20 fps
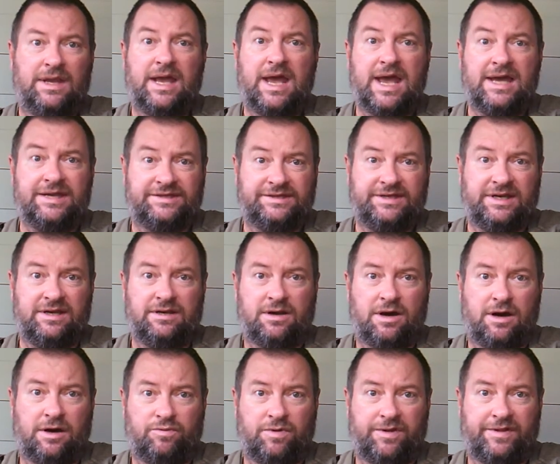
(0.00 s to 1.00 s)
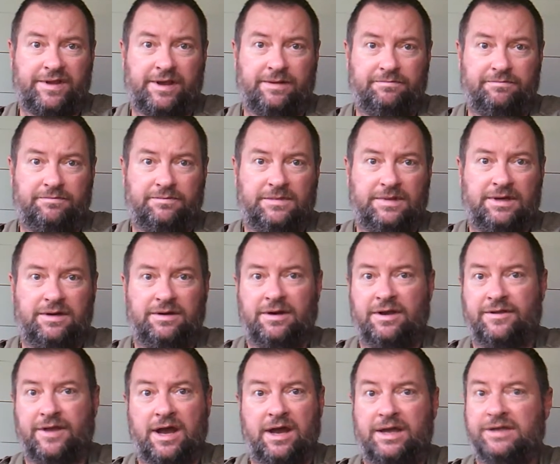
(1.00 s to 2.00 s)
SD card with it.
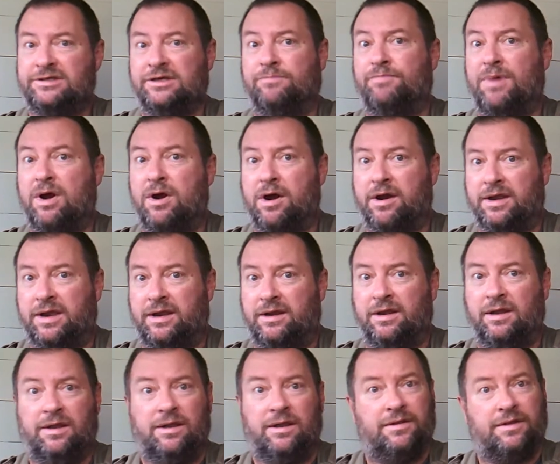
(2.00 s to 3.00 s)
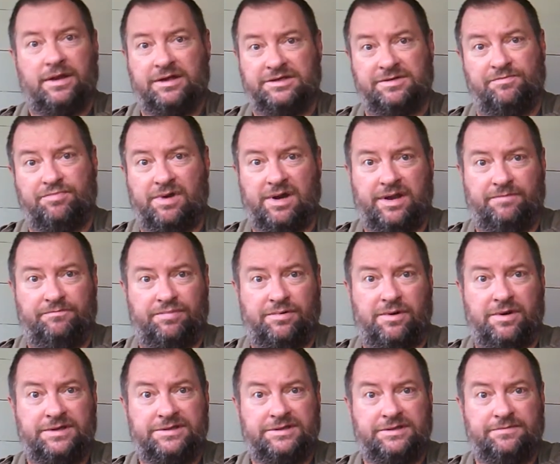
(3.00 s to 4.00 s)
Now that is a bargain. That is a brilliant
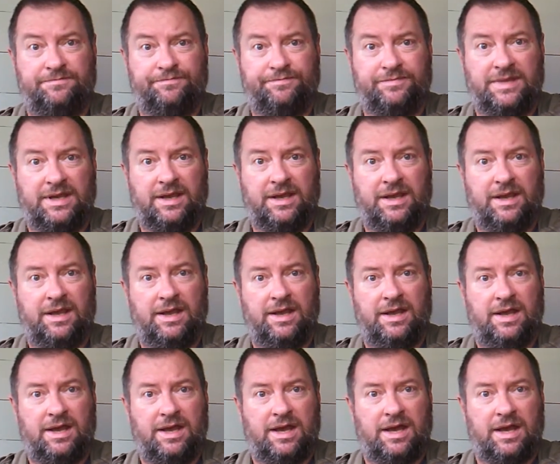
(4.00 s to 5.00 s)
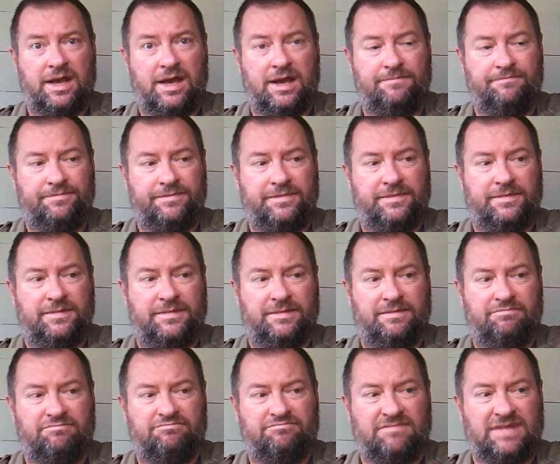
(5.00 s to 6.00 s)
price.
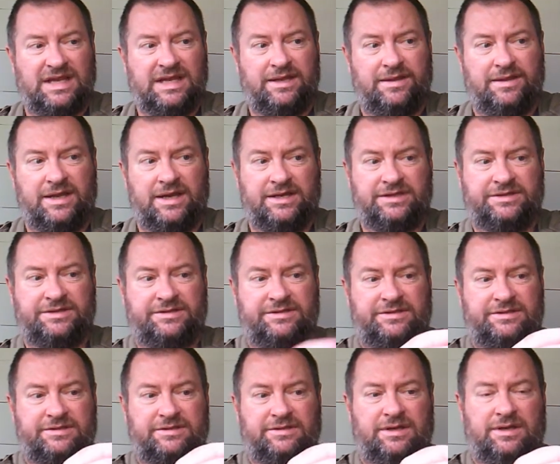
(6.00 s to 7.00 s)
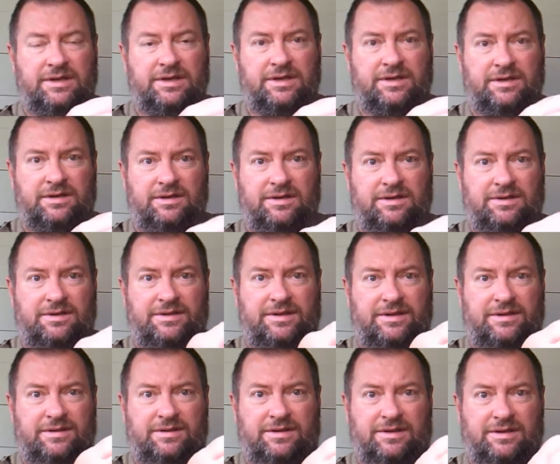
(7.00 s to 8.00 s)
There's
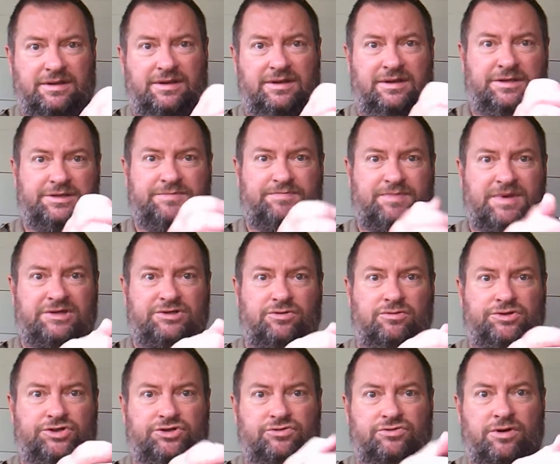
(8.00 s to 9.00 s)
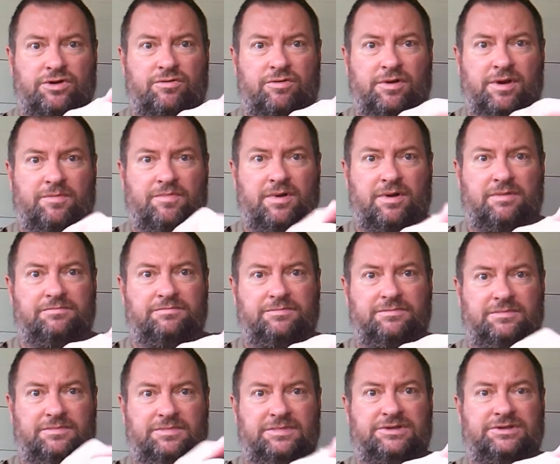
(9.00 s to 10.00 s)
a special screw on the bottom
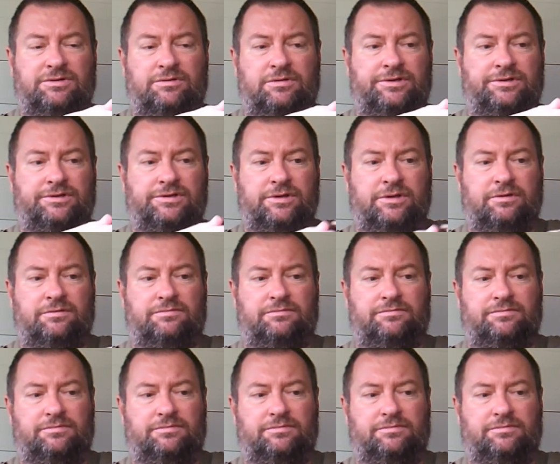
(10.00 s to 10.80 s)
which you undo.